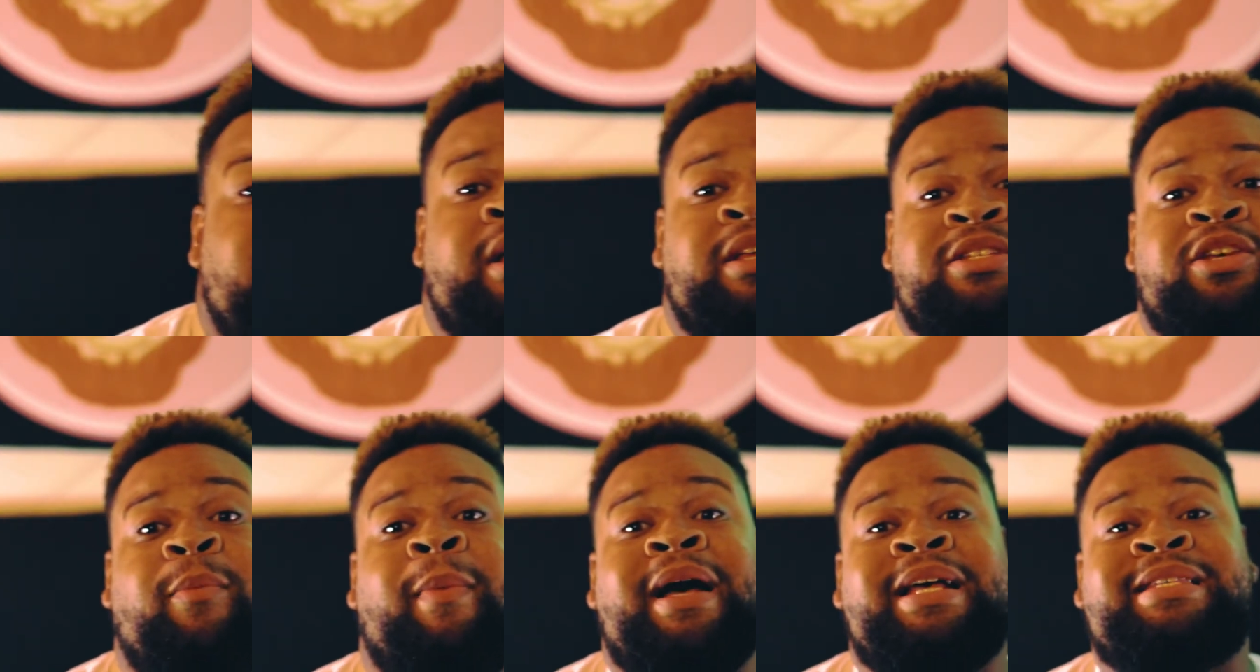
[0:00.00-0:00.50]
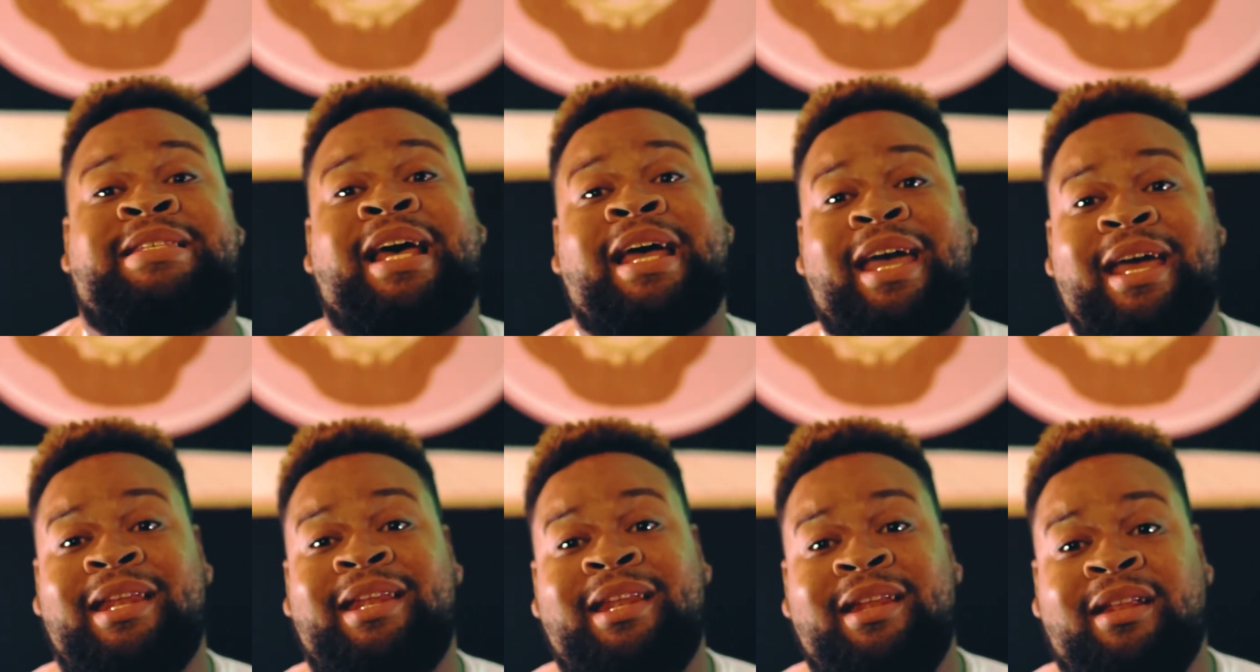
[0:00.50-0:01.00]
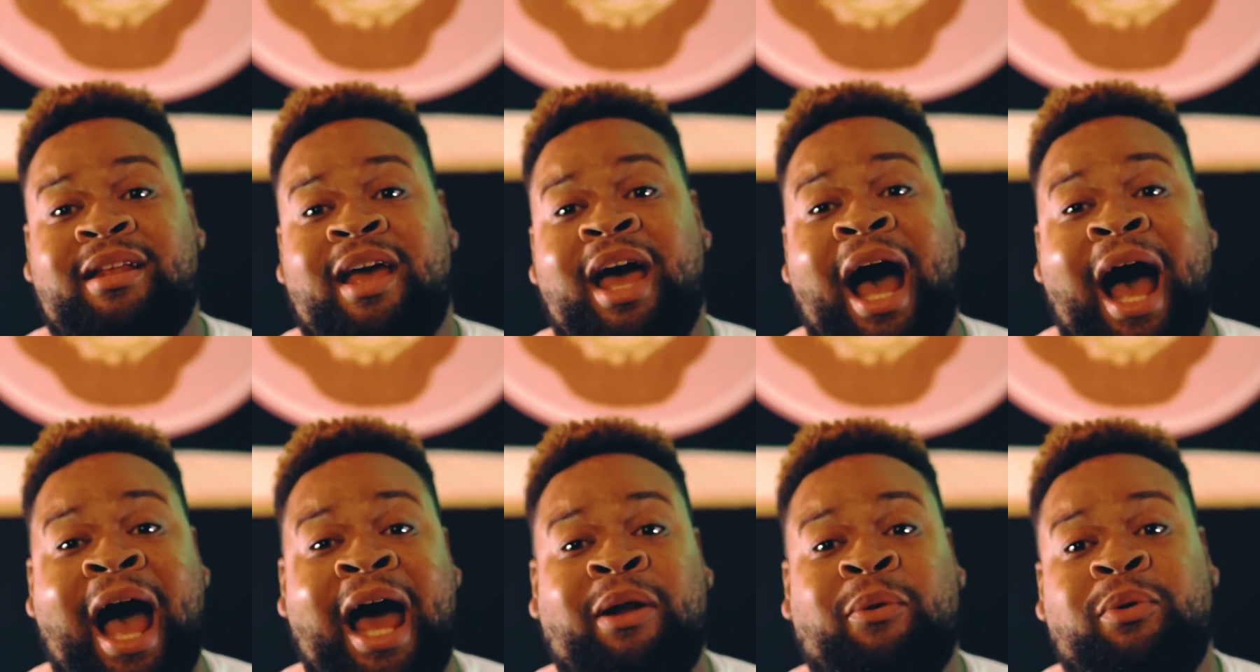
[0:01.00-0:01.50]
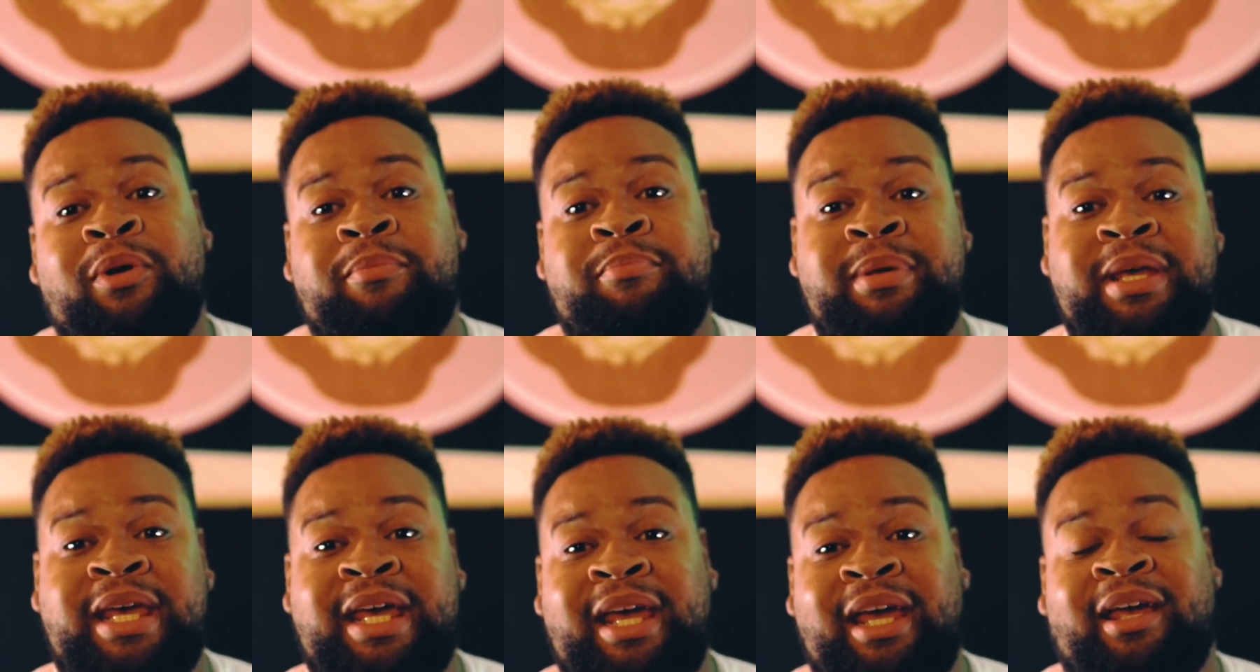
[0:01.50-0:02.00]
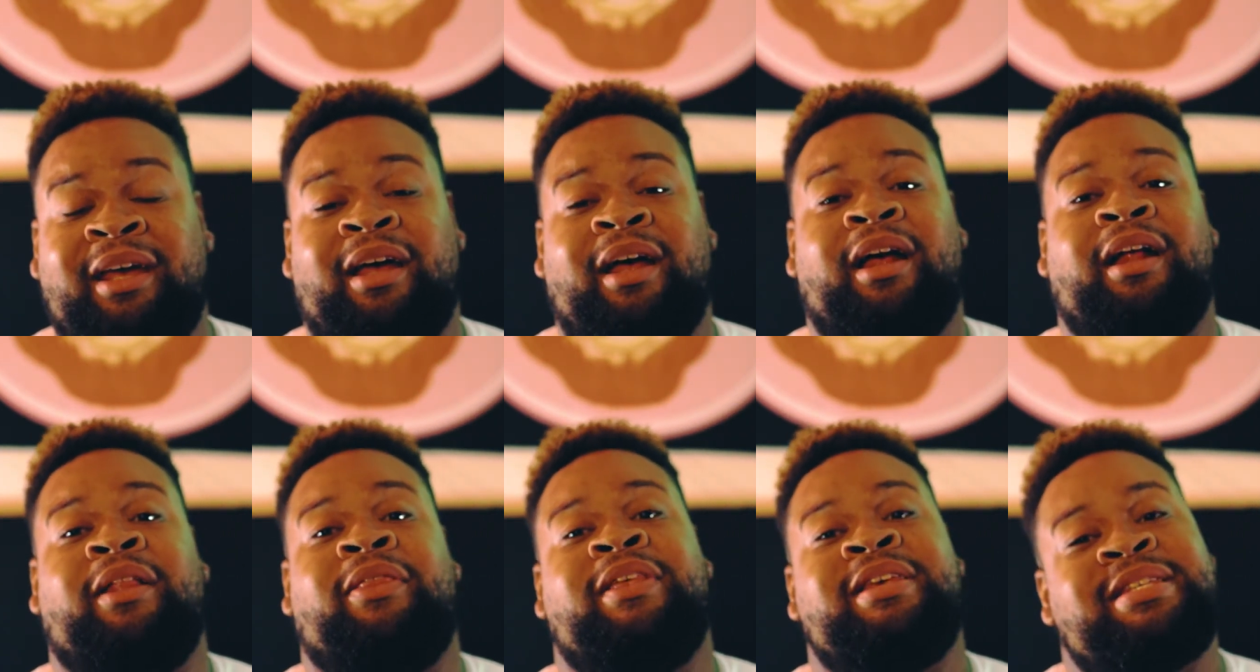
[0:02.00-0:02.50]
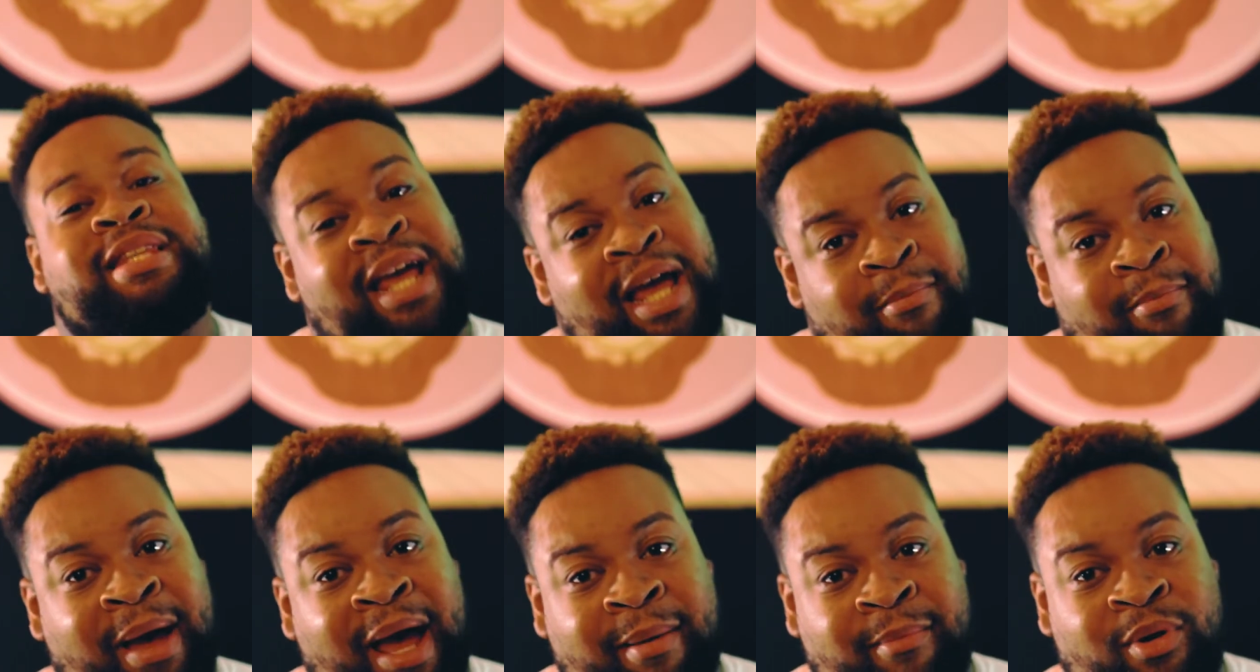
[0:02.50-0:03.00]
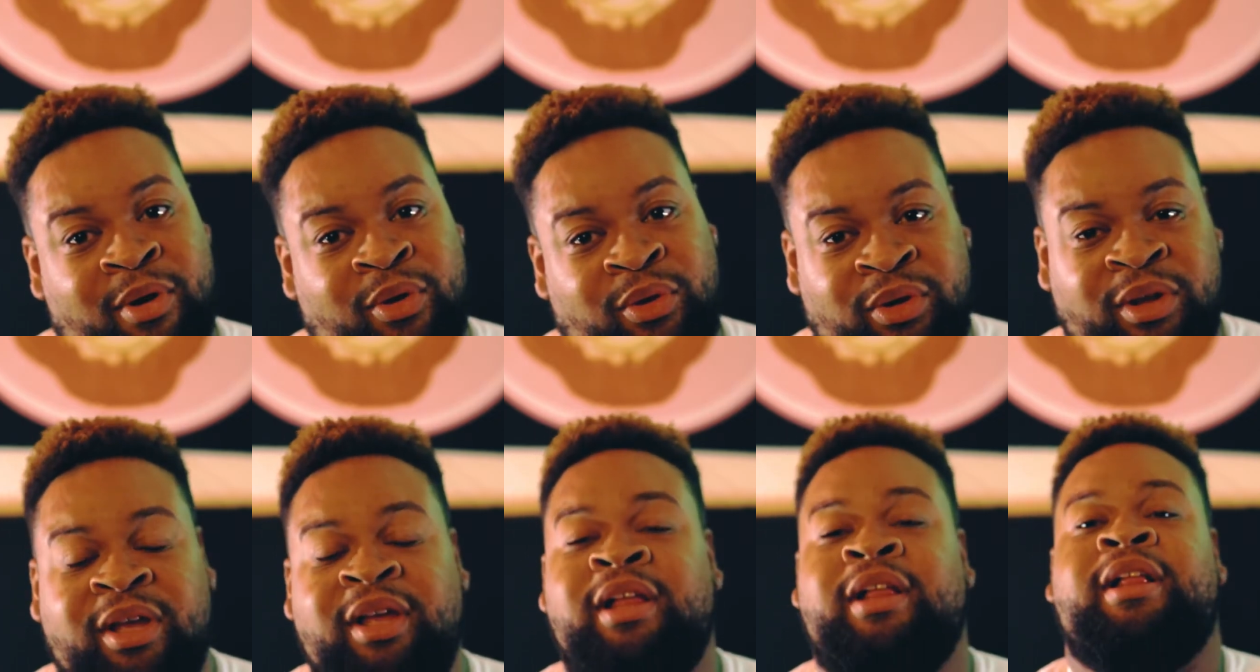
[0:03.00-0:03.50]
So my second con would be the standby mode.